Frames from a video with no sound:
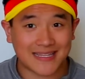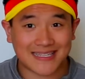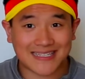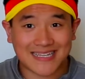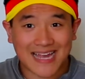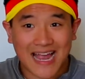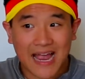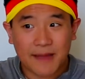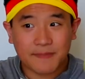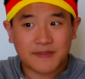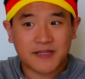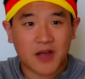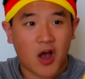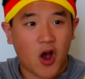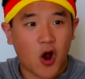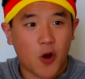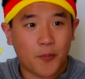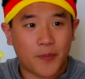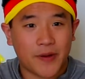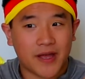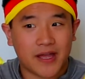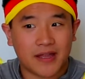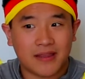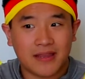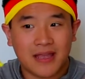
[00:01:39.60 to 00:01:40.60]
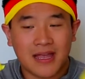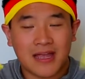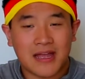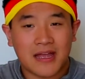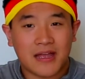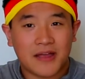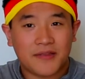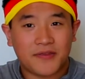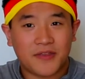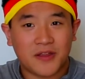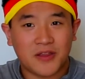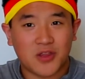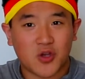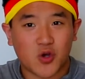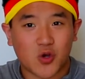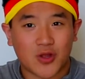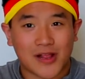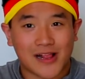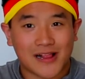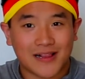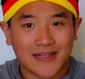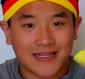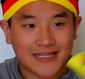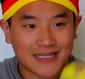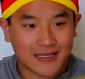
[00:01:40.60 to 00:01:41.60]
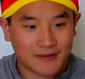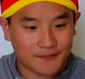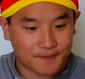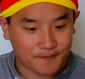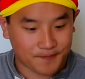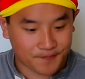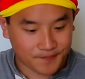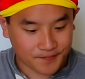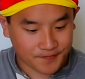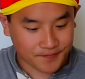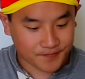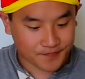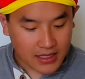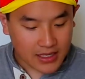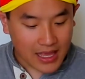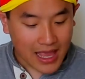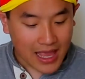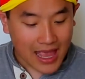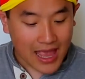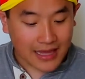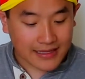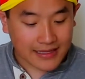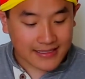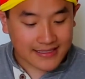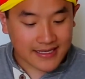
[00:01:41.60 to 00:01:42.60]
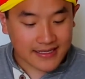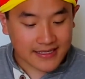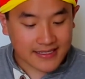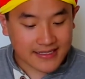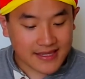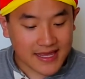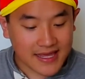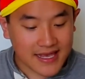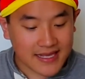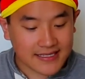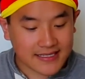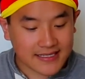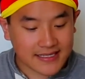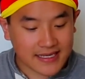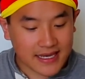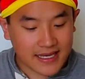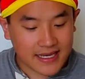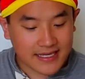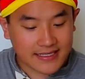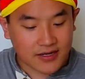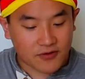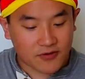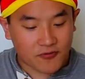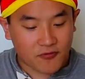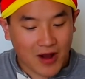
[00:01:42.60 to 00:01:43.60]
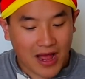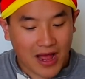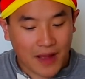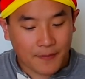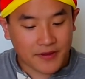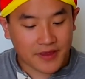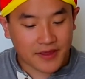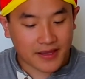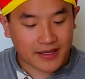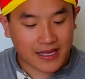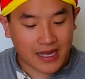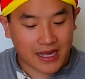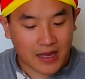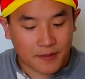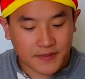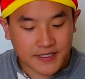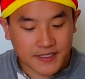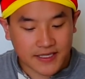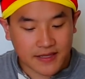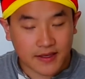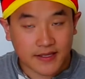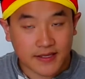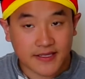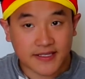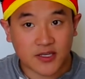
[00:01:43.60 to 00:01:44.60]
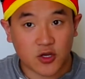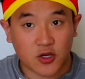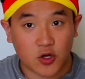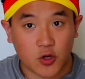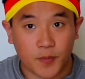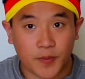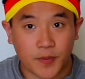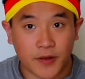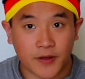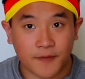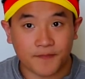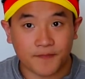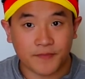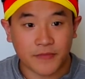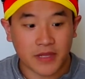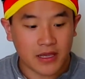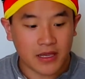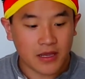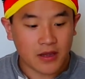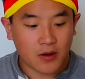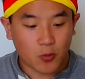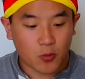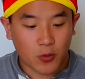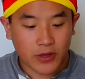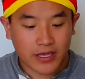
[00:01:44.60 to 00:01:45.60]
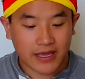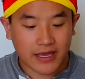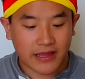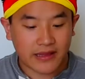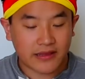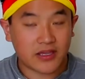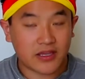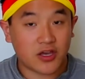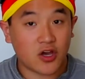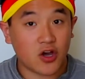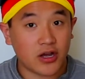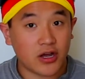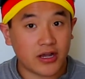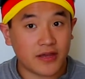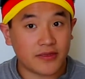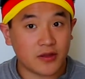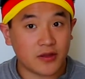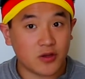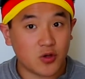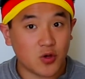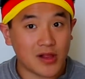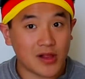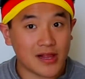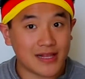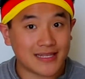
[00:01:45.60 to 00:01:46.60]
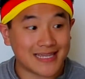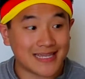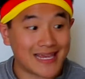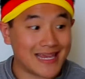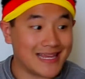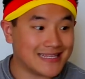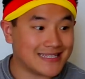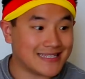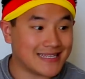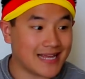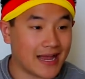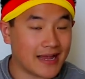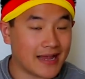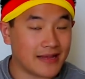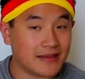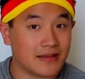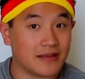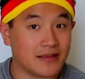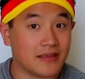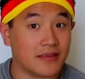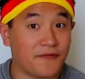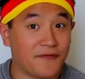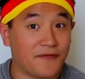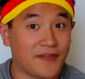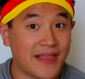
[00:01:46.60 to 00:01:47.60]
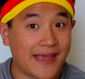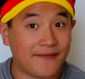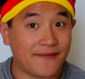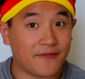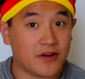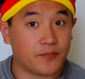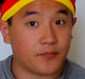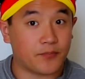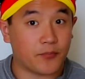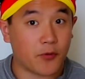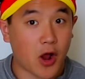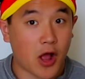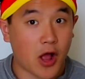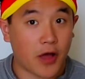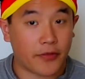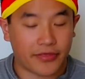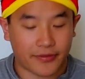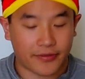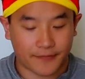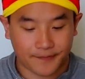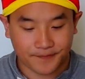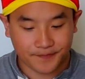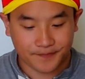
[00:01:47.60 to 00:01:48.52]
it's time to open the noodles. And since this is a ramen that comes in the soup, we can cook the noodles inside the flavored broth.